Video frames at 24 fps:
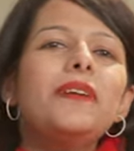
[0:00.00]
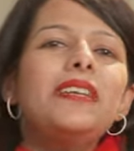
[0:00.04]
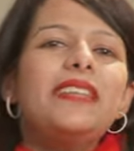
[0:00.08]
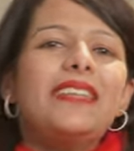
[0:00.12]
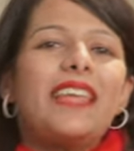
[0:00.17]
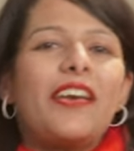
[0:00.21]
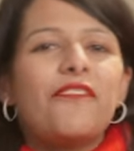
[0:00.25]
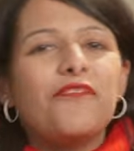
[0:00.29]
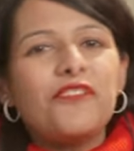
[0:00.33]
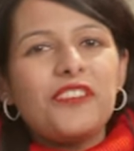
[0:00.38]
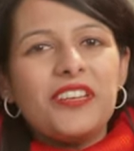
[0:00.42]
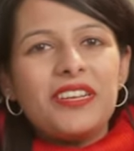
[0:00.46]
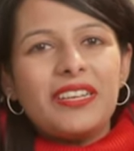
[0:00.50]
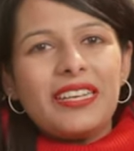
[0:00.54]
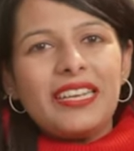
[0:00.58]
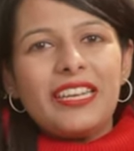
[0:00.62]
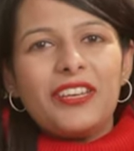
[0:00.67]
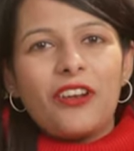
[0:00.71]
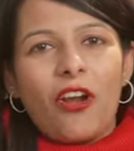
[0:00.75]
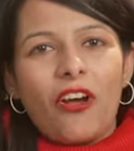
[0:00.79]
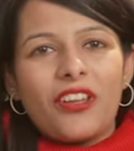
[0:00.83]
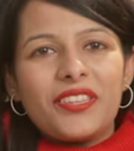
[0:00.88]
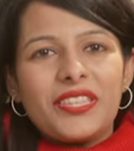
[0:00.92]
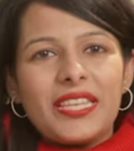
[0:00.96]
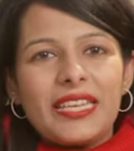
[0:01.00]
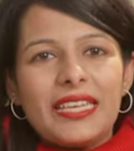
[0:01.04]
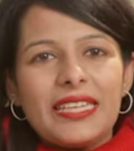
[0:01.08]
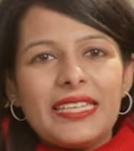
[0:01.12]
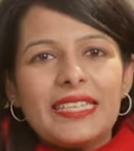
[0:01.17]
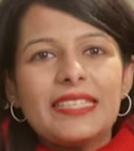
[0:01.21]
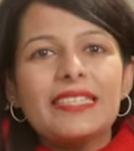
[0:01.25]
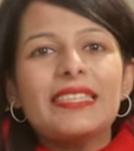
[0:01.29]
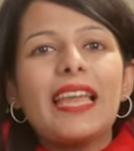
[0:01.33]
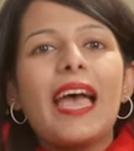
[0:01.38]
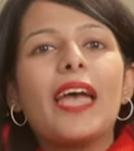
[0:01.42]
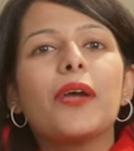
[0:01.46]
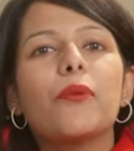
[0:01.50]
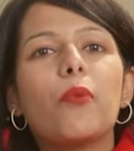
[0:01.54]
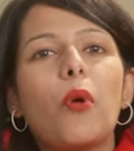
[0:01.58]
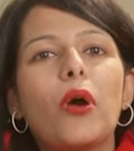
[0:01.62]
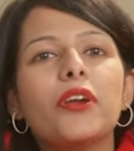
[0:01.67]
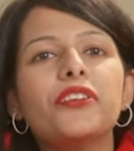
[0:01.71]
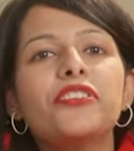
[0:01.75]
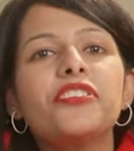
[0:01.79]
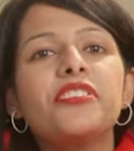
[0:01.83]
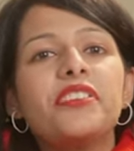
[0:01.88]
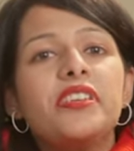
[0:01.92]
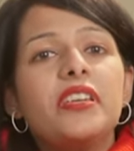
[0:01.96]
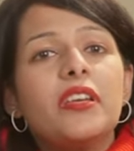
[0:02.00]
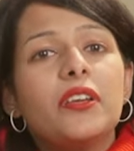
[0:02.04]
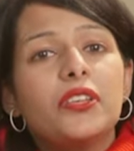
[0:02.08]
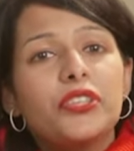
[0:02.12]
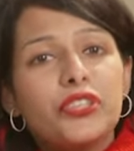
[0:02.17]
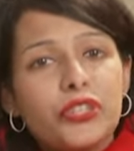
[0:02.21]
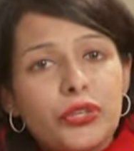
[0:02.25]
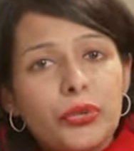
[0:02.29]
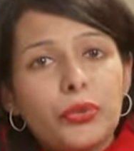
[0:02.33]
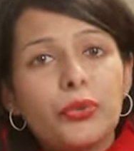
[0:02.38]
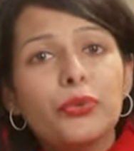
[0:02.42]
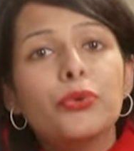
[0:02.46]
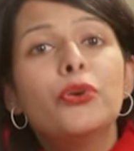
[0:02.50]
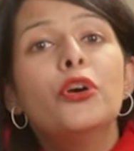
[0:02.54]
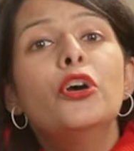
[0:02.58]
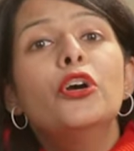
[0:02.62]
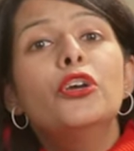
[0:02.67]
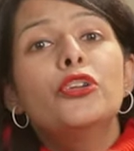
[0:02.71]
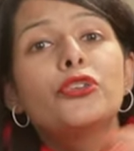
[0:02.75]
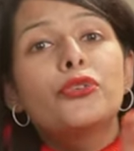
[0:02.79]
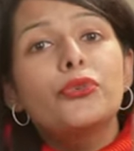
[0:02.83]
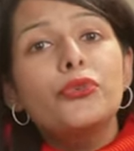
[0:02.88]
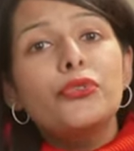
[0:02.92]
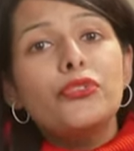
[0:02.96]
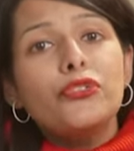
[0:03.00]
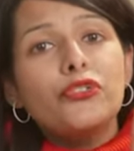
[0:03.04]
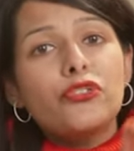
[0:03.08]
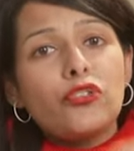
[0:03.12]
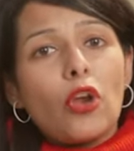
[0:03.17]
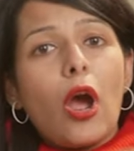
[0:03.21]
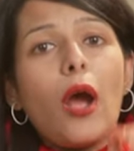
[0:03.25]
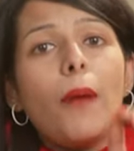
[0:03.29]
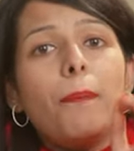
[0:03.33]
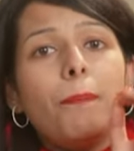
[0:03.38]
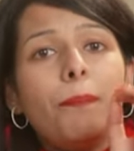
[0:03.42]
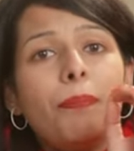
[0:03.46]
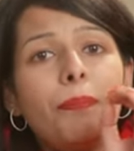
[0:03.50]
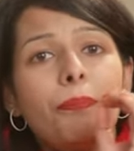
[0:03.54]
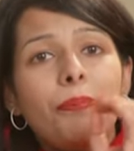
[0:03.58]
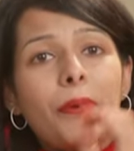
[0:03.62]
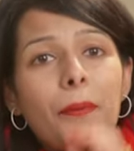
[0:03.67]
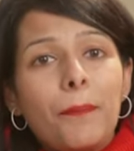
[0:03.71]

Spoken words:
but definitely not the least, I want you to stop